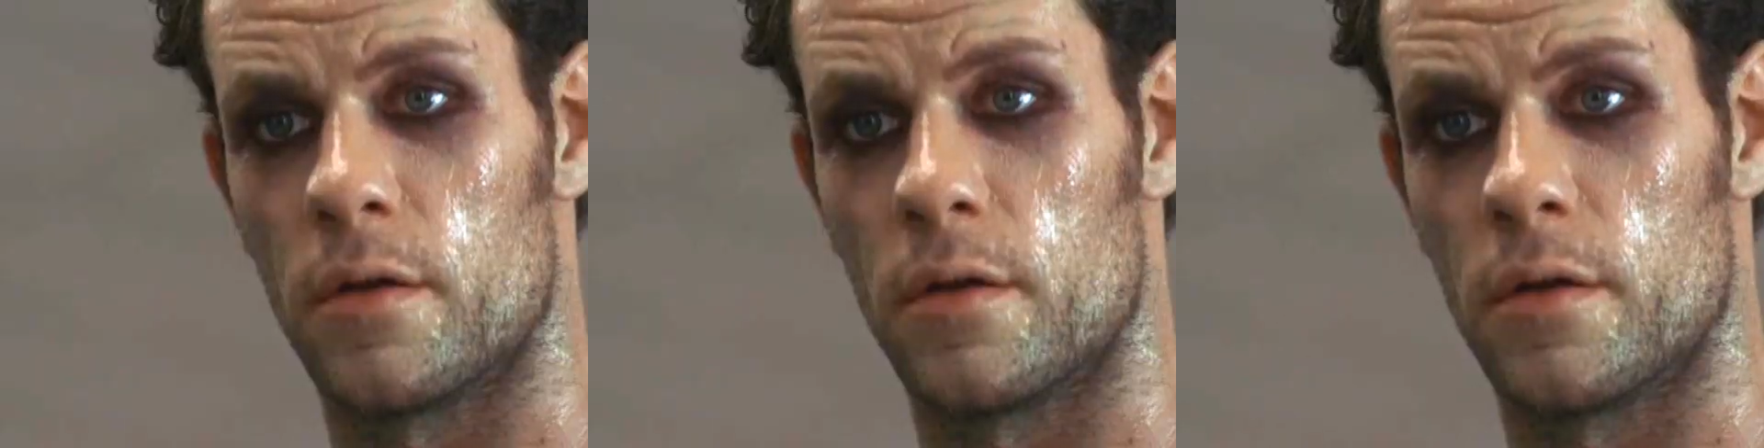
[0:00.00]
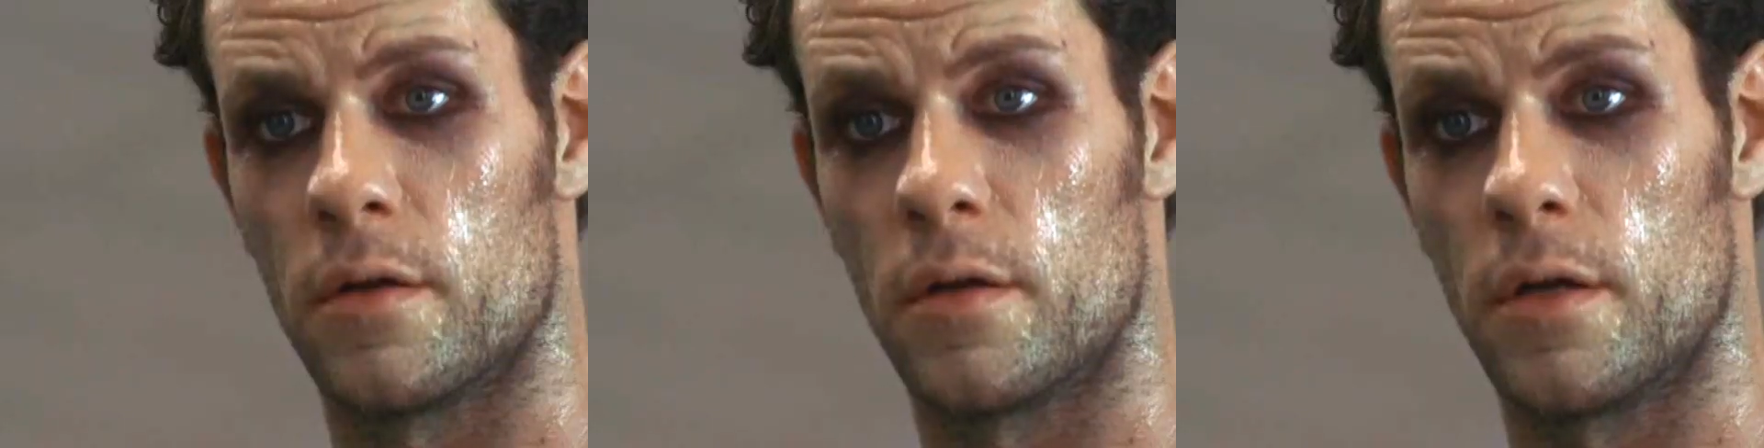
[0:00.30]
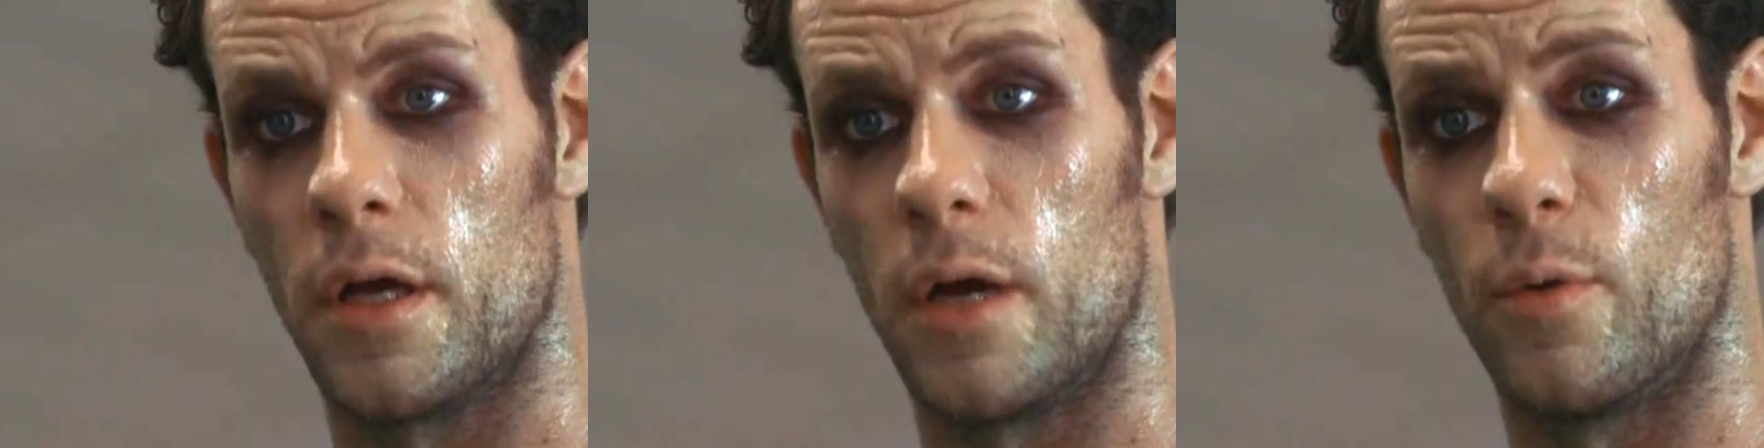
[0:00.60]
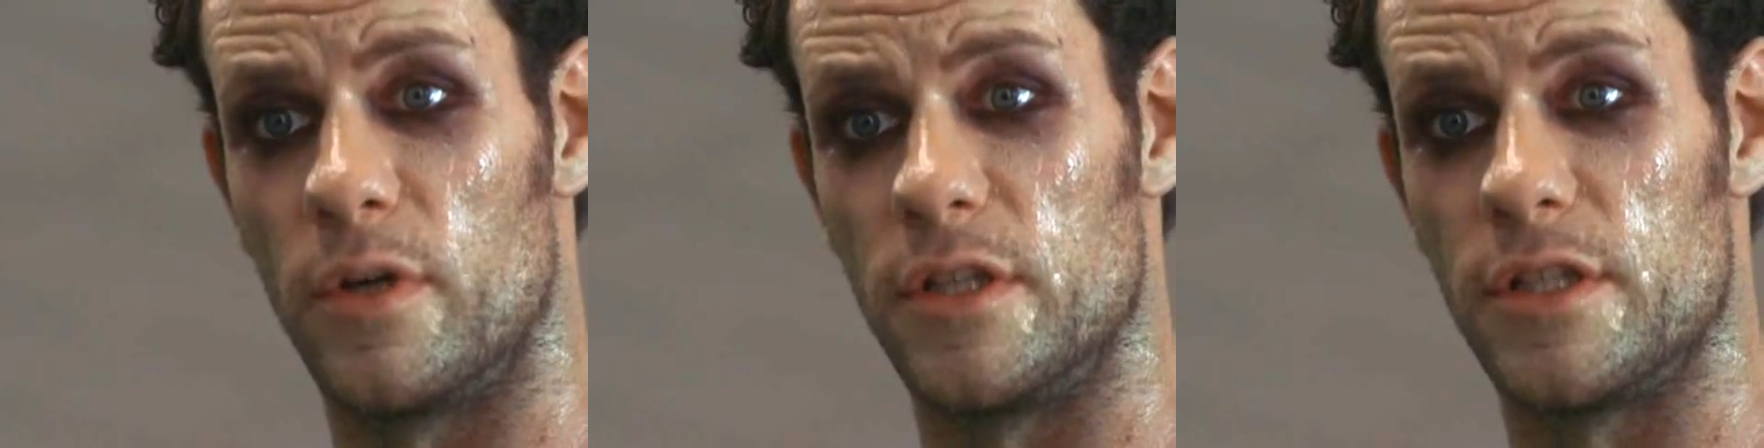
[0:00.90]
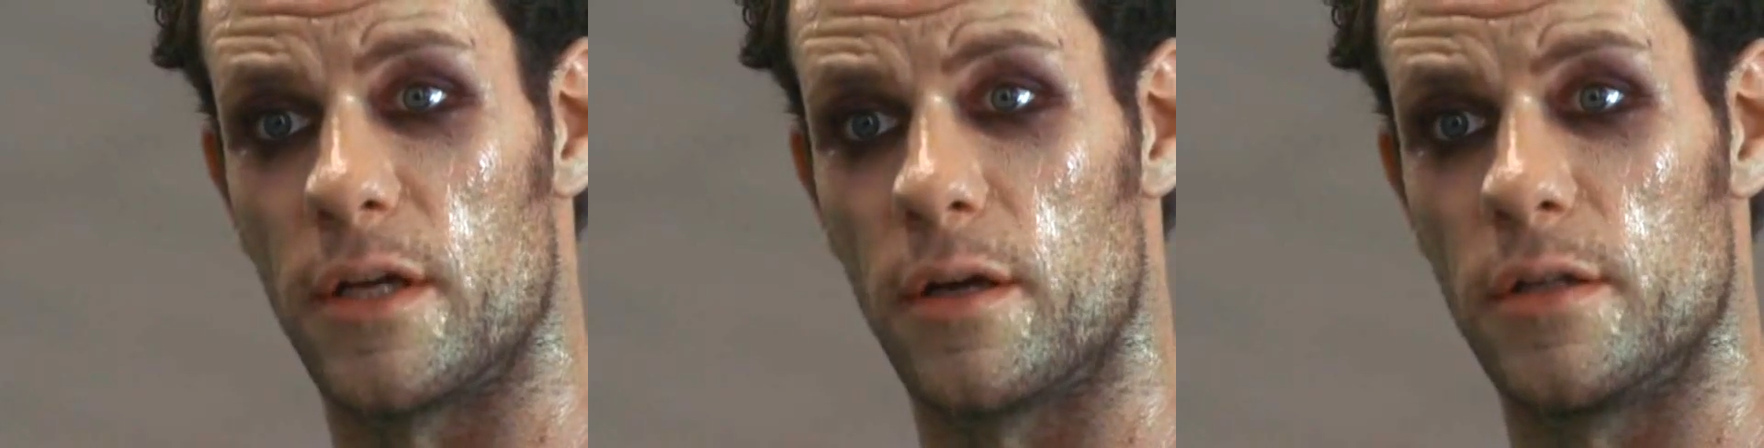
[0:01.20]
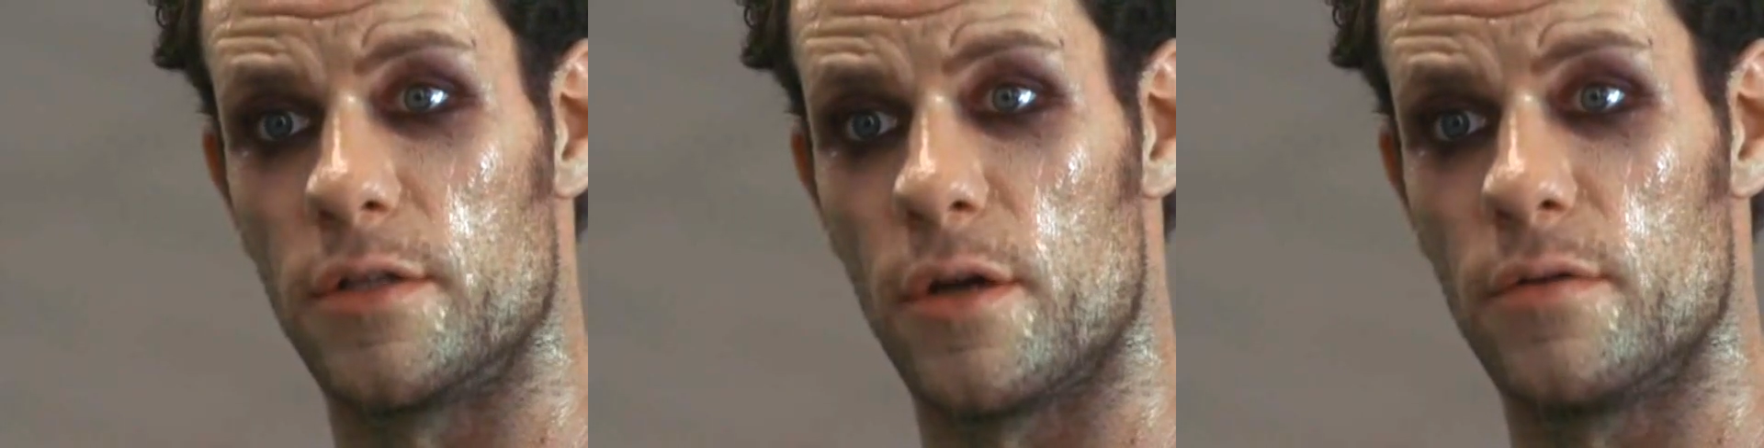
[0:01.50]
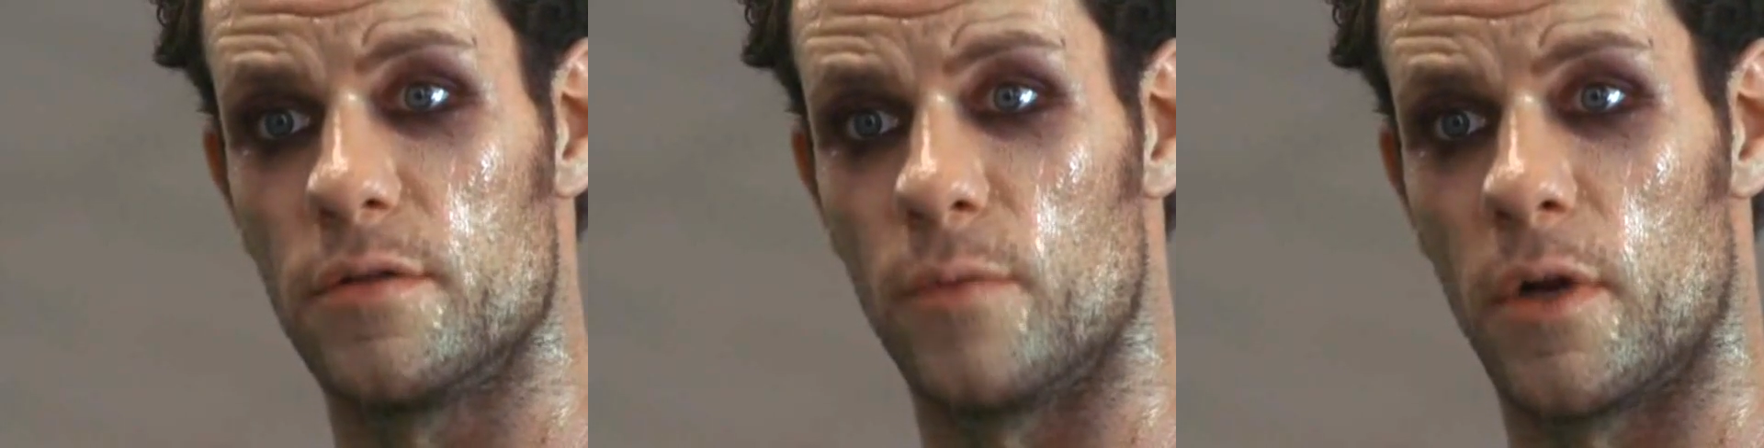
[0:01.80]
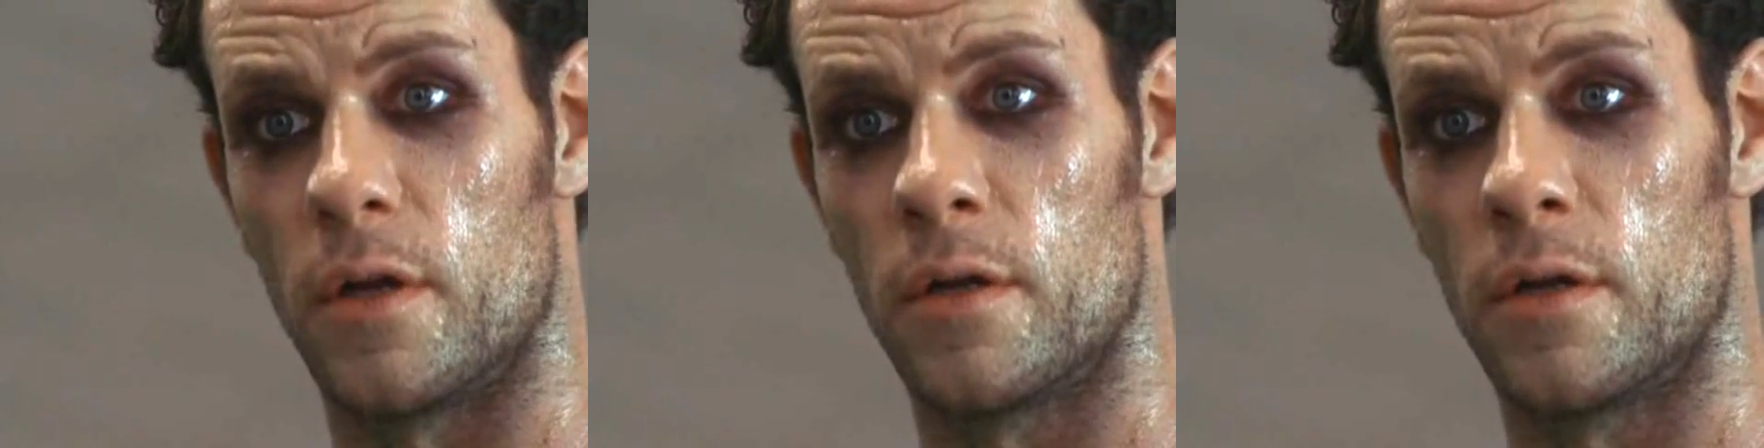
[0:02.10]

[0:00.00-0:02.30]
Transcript: sweaty and puts on a bunch of eyeliner. And